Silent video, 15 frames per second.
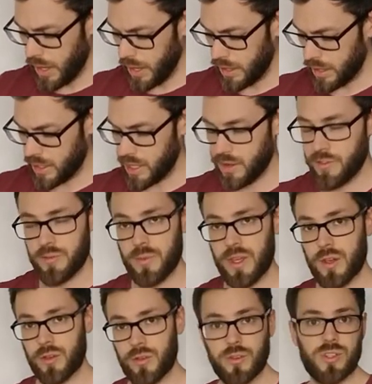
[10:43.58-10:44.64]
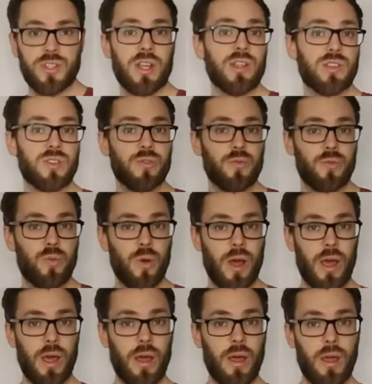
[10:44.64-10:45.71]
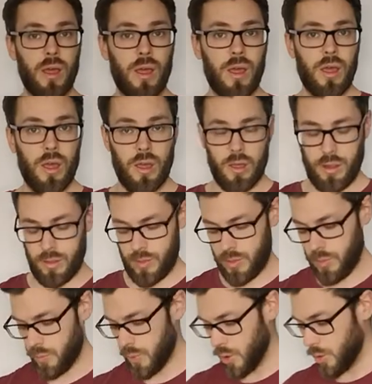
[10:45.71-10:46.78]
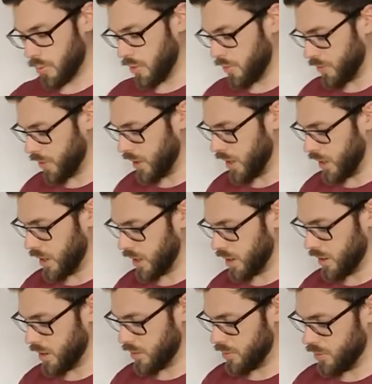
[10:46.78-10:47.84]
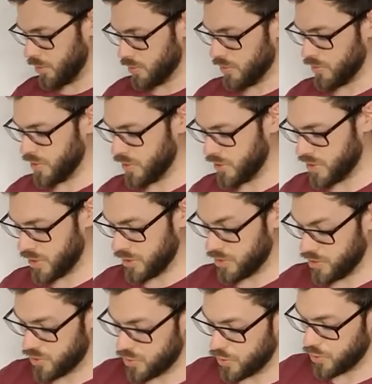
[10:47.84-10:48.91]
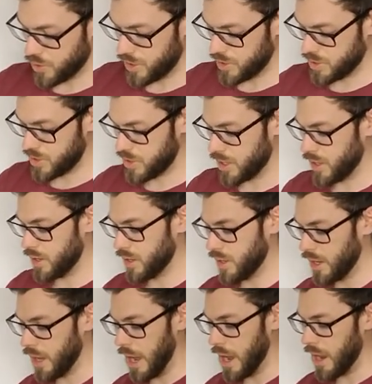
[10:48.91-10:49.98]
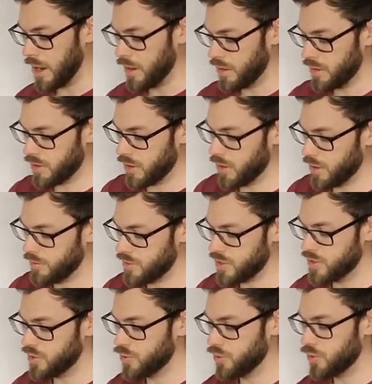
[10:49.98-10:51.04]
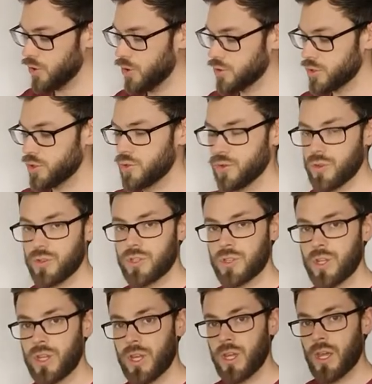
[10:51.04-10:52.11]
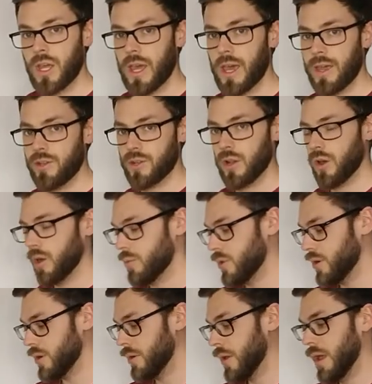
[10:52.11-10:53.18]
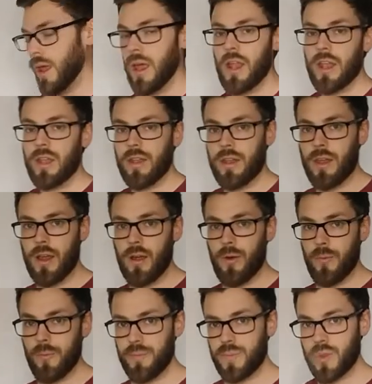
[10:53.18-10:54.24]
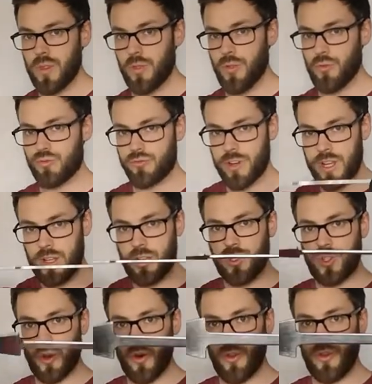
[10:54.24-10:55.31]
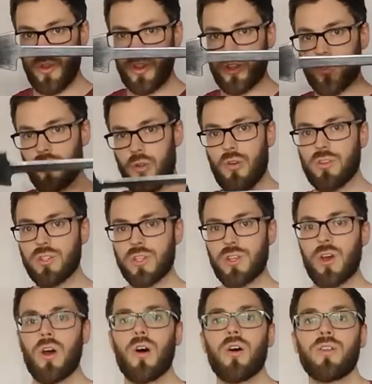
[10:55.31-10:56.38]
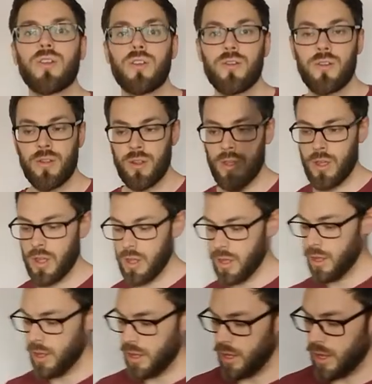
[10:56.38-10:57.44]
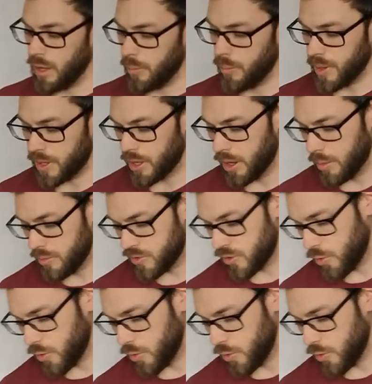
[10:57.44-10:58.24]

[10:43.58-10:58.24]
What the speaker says: and it gives me a good sense of where the bottom of the sword is there. And I've still got good edge alignment. Now, the rings on this cross guard, it becomes